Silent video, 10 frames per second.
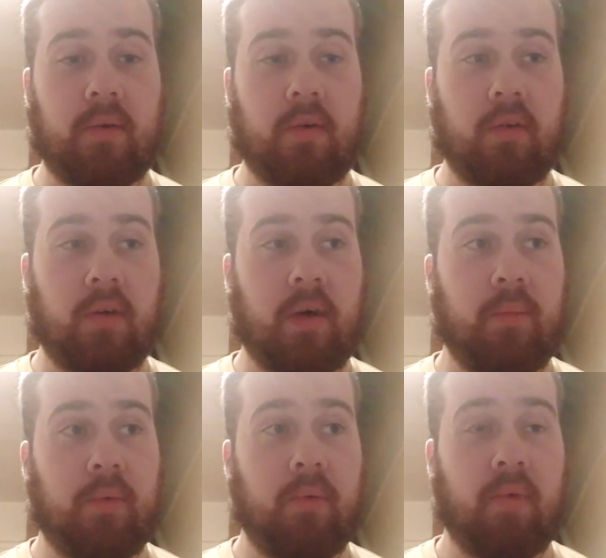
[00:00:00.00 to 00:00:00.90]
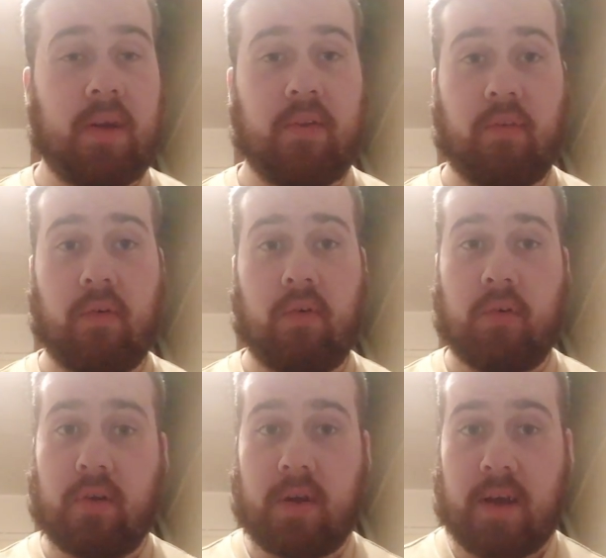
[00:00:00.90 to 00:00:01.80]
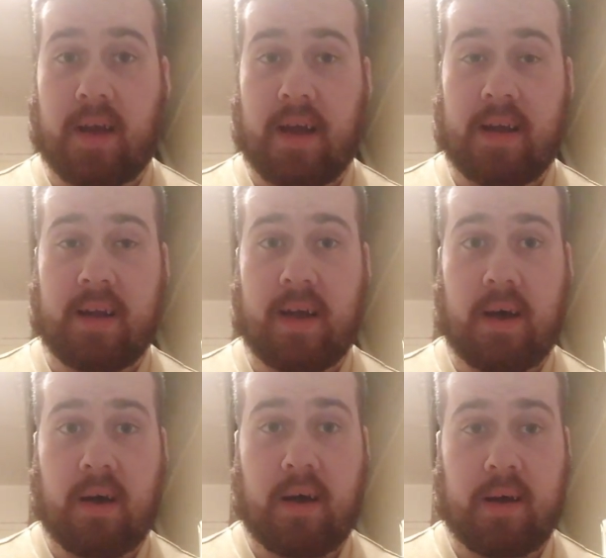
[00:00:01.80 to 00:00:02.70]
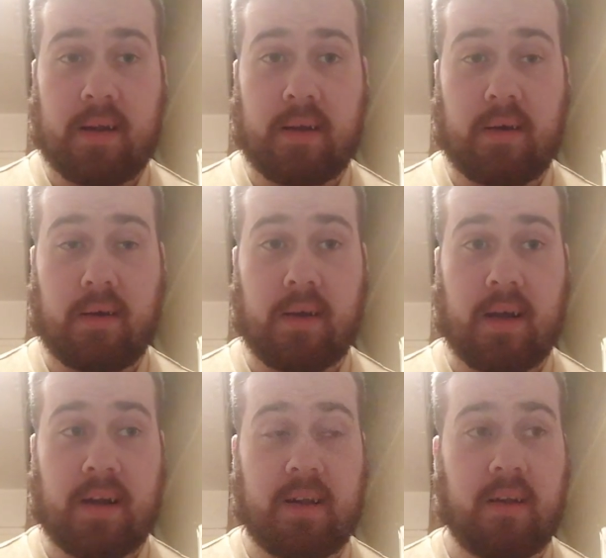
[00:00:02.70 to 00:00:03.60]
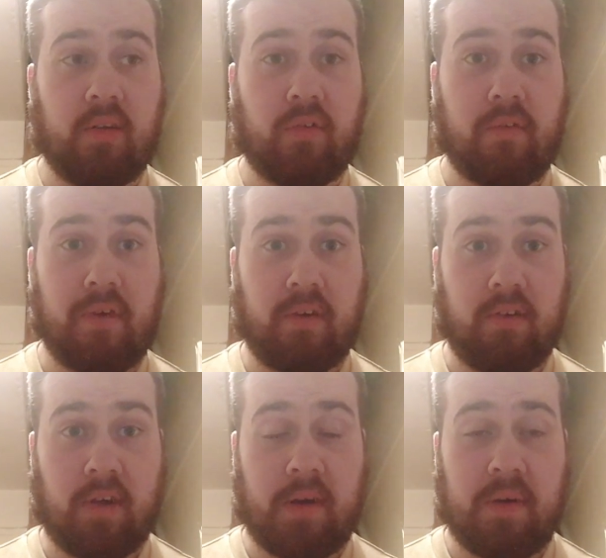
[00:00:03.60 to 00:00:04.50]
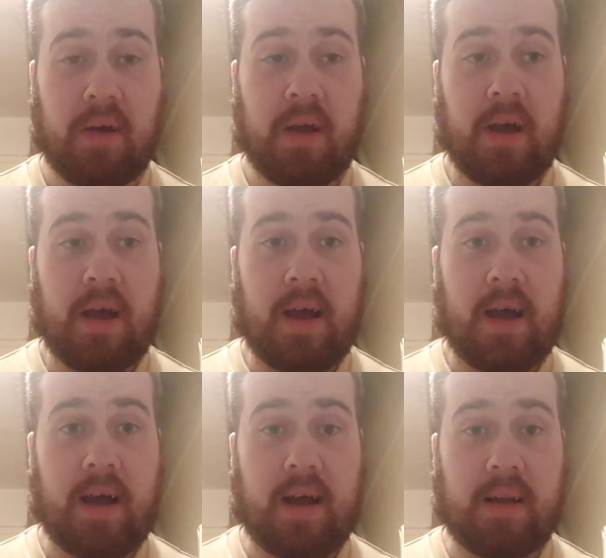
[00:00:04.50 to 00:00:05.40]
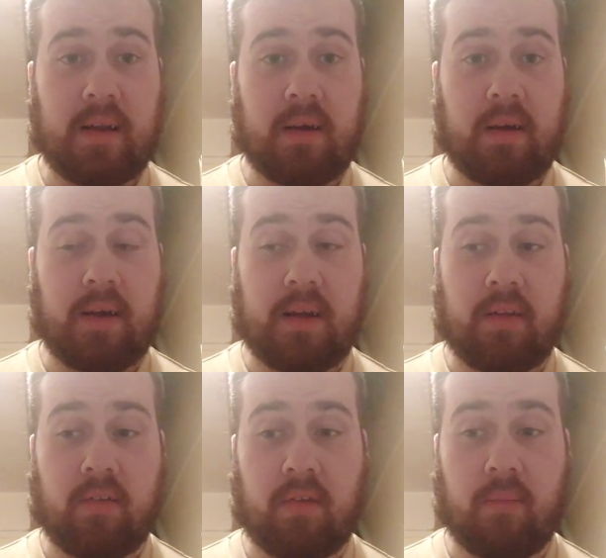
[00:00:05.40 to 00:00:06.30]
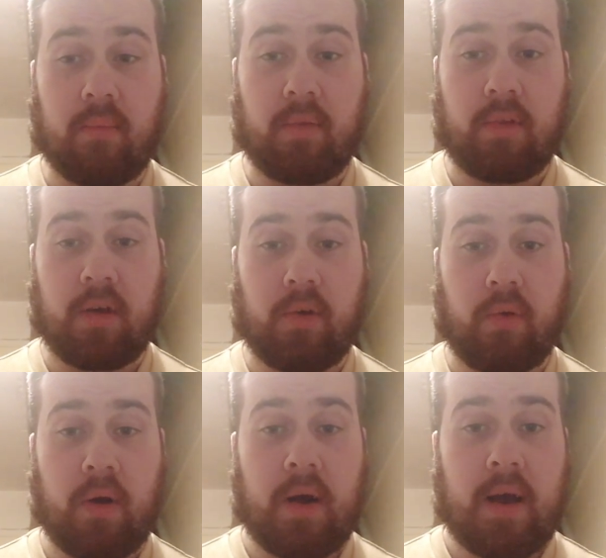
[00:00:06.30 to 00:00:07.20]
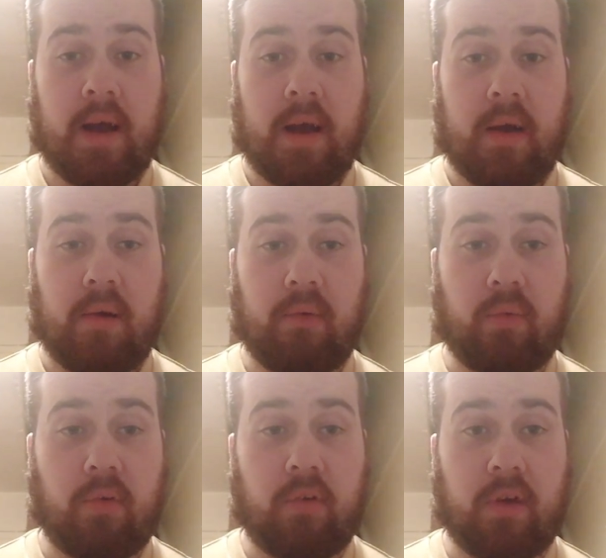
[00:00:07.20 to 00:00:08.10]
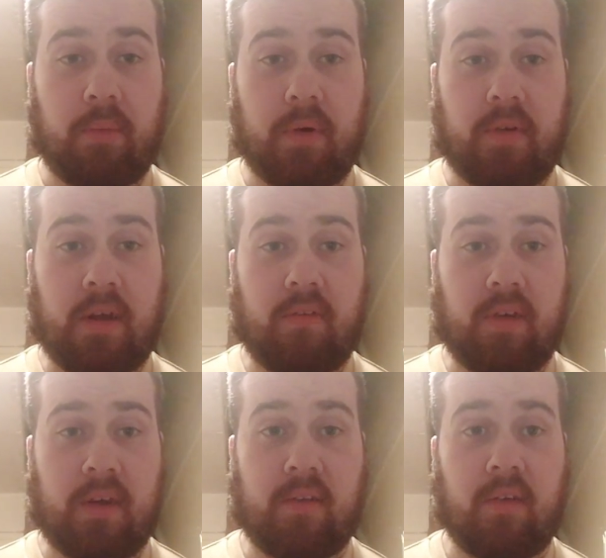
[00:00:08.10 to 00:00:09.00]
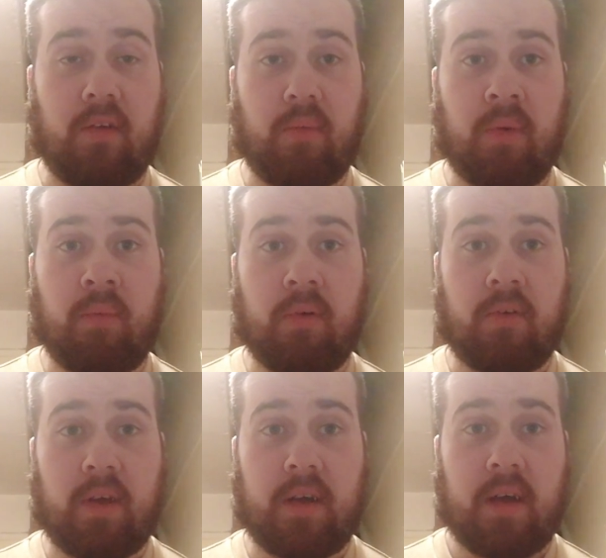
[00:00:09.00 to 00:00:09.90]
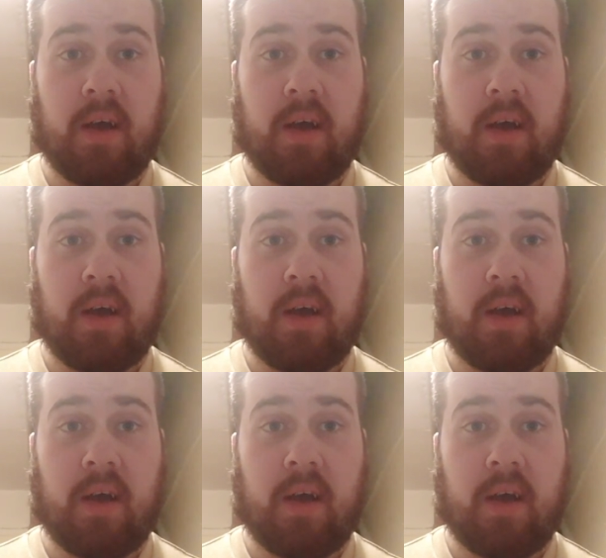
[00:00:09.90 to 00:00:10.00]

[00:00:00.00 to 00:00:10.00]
got up ready for the day ahead and I had a nice refreshing shower and I had some cereal. I was watching a bit of TV and listening to a bit of music.